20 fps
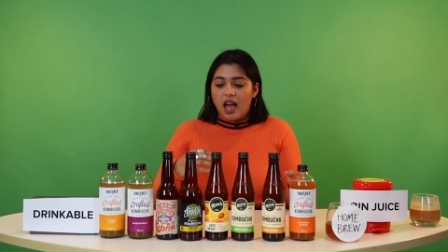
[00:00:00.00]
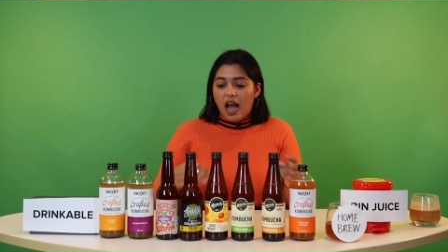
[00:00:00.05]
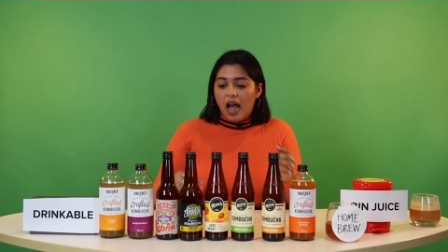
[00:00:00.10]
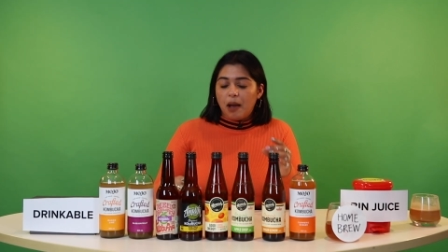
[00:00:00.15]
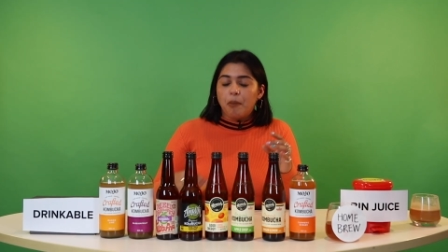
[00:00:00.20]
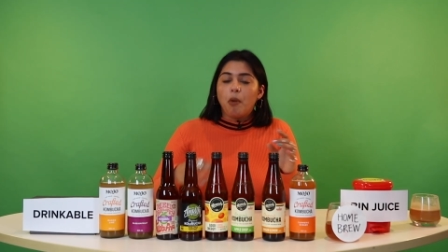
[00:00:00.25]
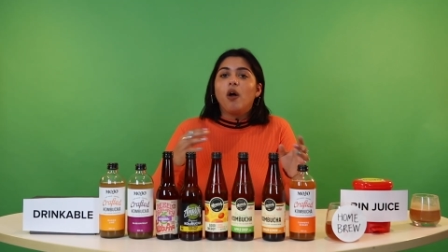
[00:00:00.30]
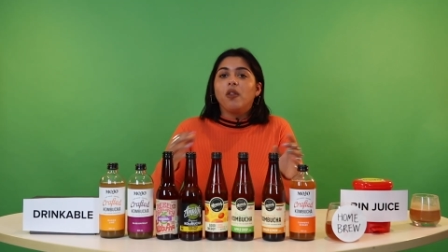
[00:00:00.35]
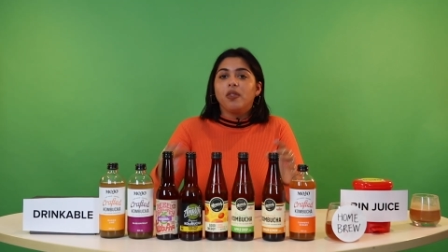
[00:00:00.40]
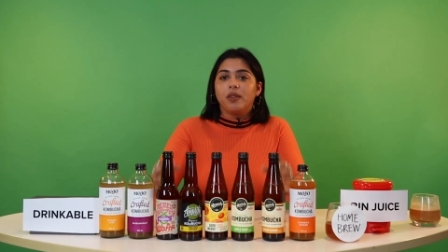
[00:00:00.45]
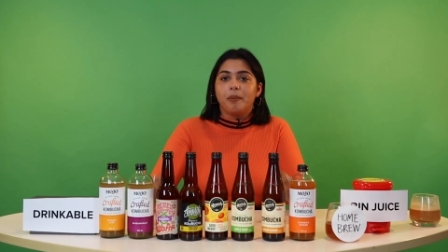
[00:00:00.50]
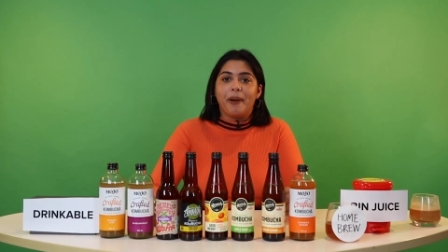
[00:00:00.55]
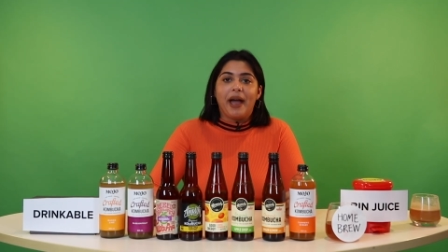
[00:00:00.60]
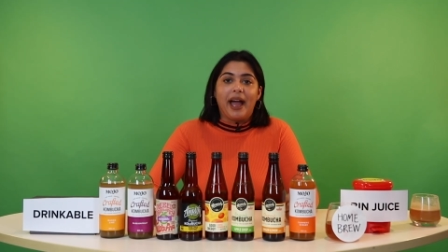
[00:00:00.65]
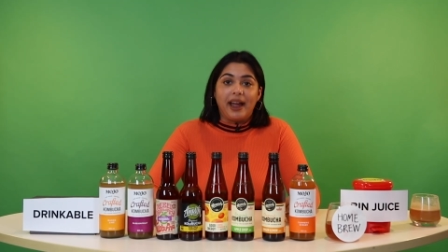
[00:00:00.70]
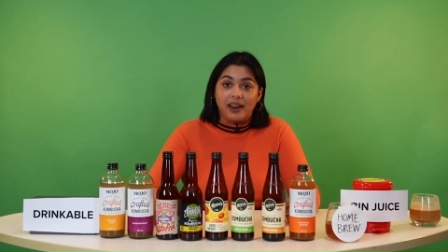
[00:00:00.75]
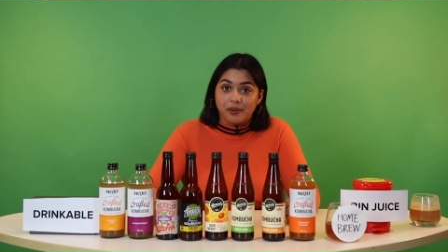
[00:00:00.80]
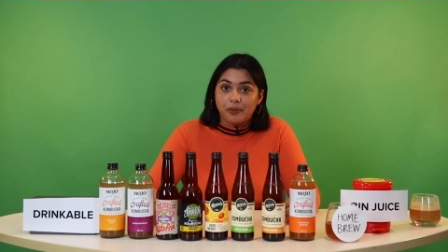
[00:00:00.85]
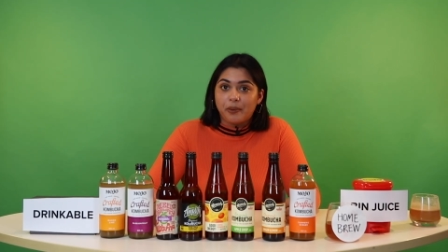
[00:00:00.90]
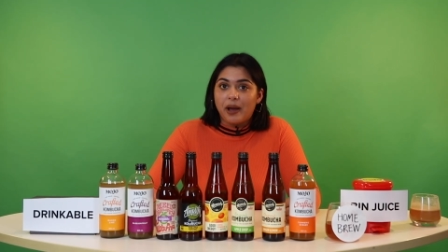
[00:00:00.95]
on the
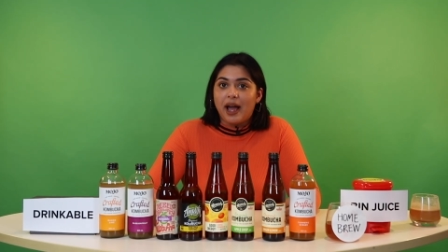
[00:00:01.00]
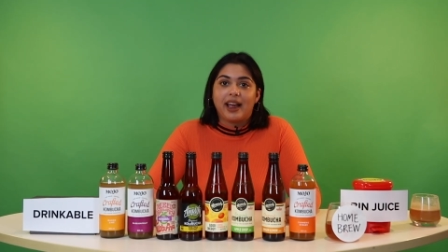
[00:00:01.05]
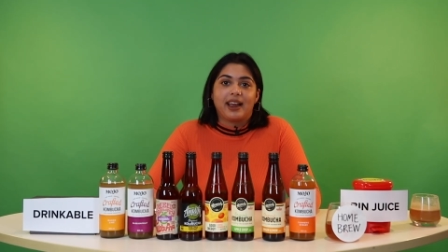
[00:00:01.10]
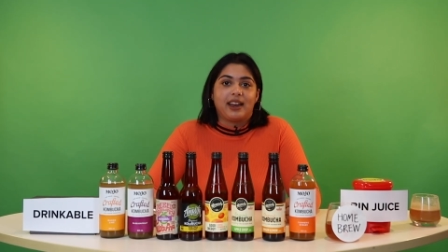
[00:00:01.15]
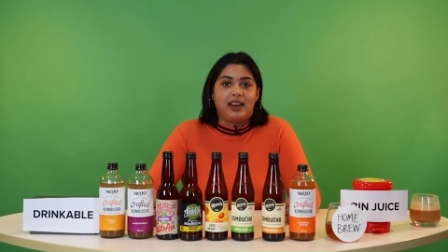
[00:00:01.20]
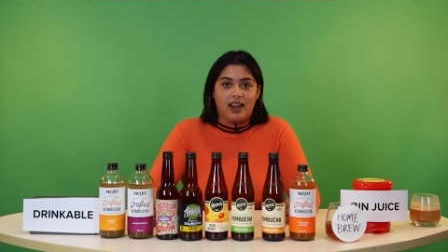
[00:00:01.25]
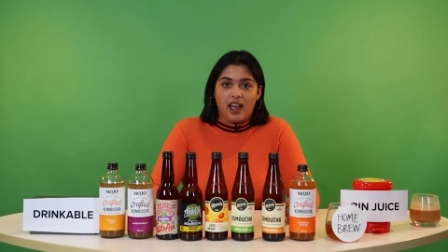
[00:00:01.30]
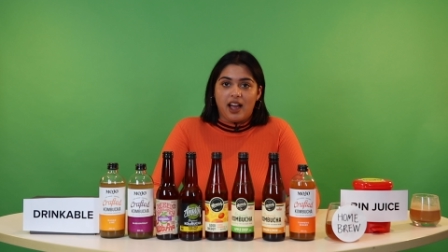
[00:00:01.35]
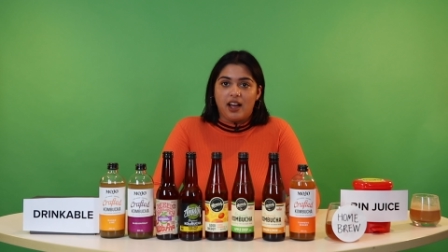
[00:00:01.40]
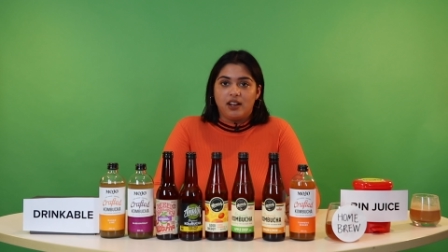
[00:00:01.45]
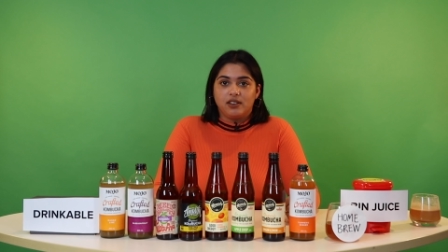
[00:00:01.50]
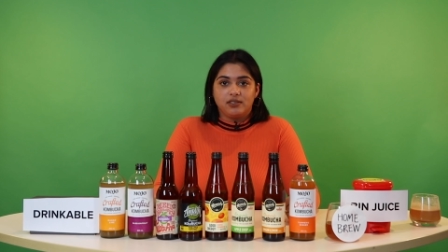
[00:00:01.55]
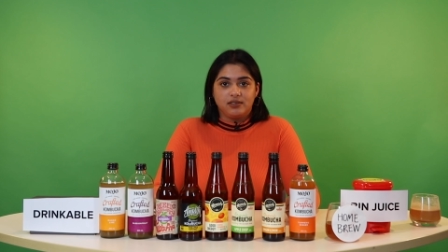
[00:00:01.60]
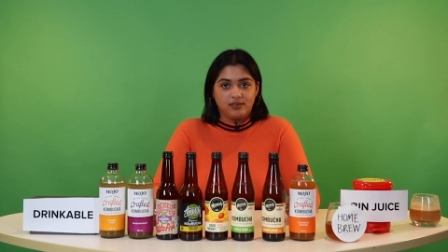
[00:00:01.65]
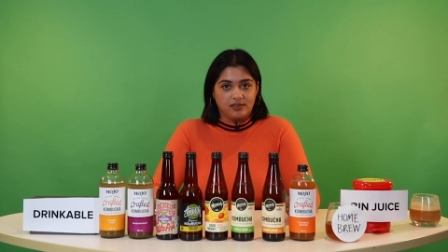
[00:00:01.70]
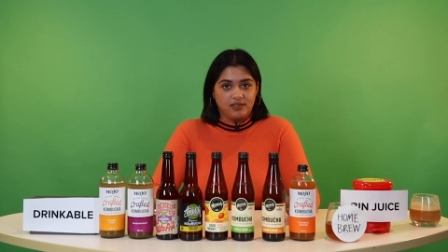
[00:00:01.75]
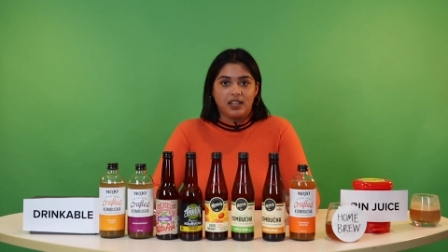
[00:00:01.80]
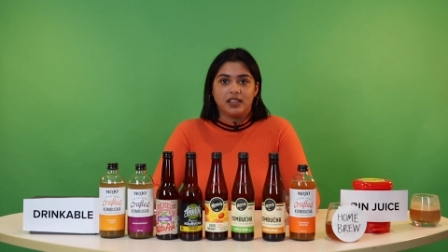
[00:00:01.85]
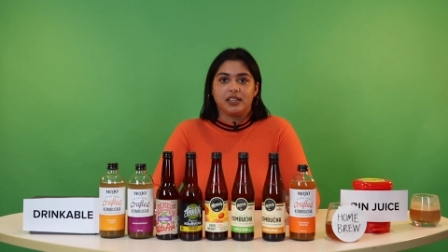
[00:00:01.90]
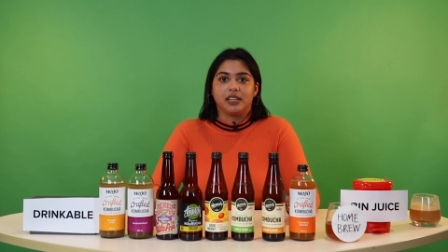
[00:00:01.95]
bandwagon now
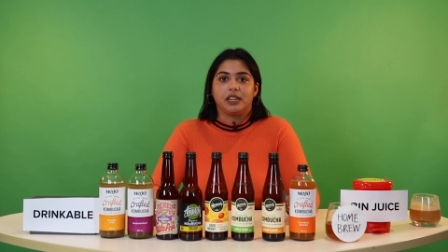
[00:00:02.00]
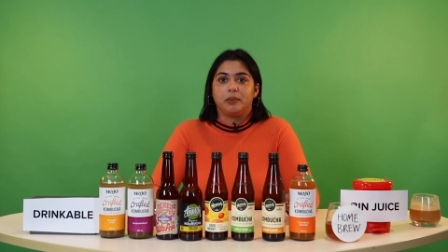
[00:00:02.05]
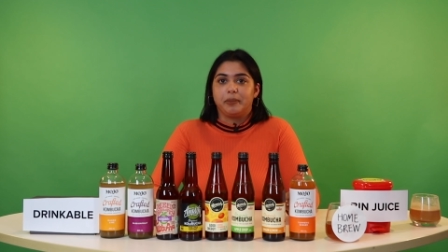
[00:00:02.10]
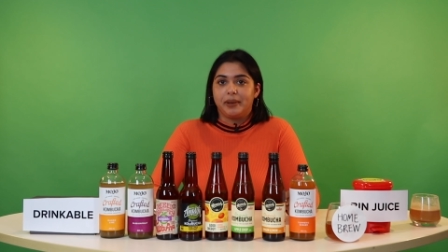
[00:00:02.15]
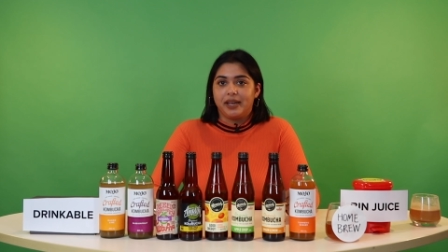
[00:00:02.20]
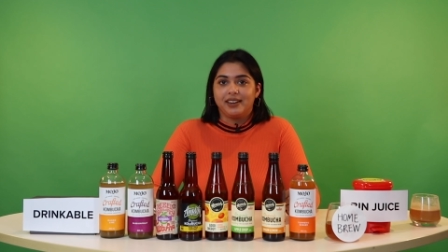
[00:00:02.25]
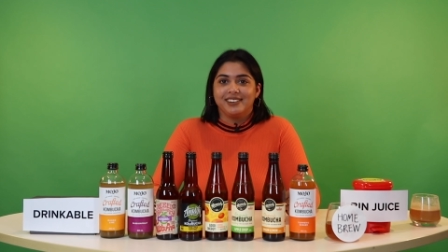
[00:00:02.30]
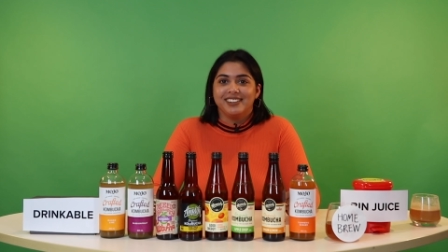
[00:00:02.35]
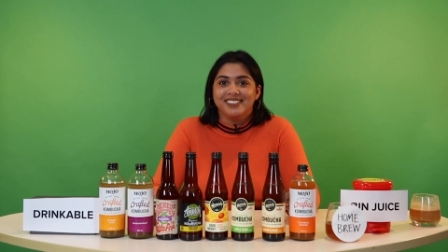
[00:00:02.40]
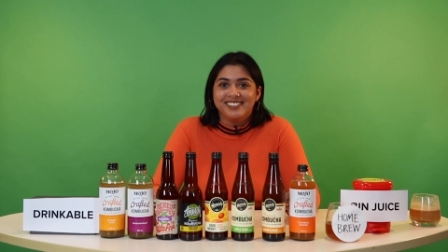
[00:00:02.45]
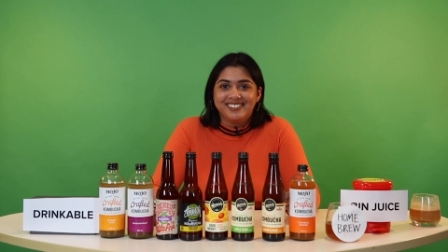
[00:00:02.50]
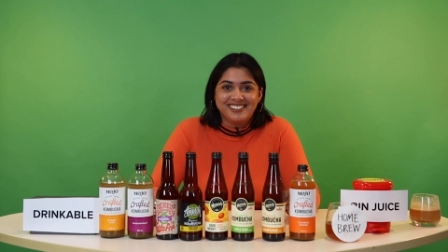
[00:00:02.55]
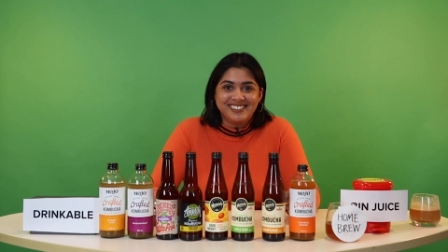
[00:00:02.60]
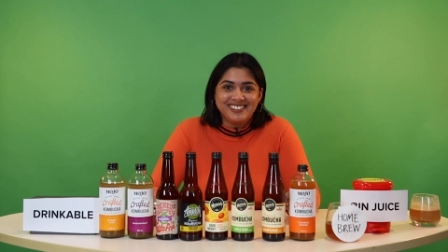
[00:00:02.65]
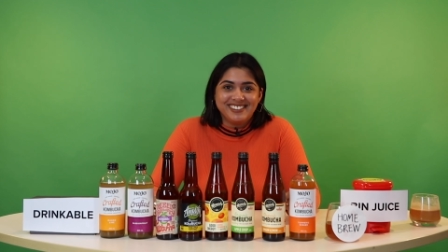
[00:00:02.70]
a little bit.